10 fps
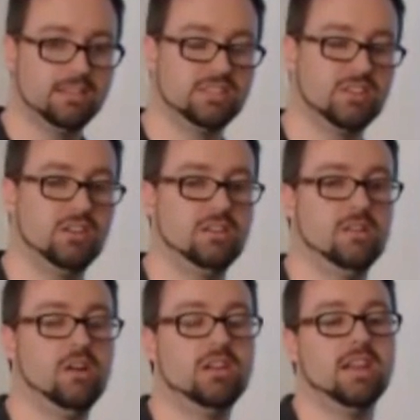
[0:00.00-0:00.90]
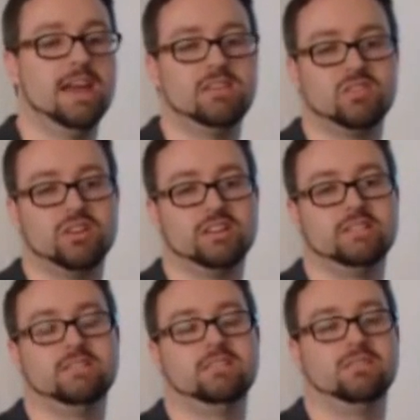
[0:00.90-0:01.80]
So on an Android
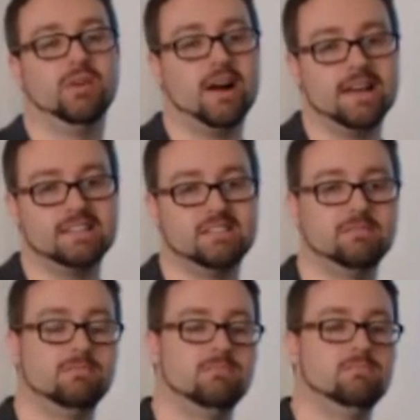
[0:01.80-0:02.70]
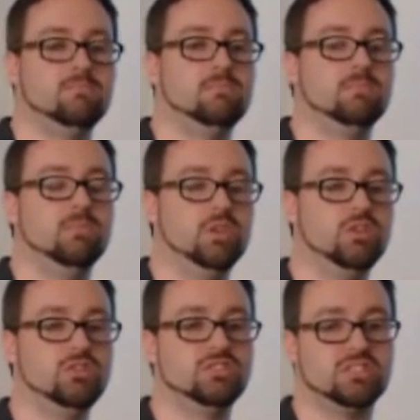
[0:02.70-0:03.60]
device,
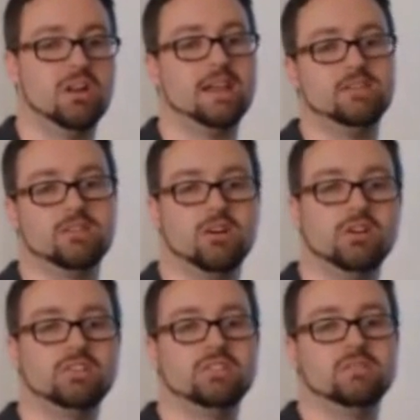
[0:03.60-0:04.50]
you sign your code.